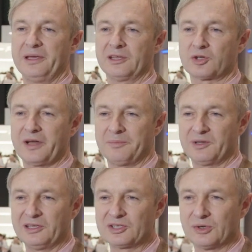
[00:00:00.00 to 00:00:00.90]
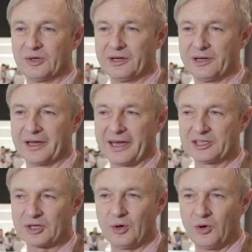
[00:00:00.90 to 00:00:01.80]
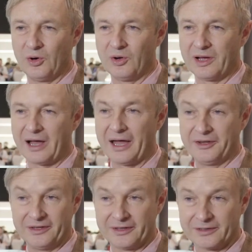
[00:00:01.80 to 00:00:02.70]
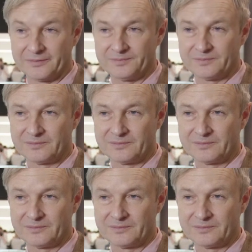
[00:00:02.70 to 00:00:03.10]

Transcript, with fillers: being trapped into a retro idea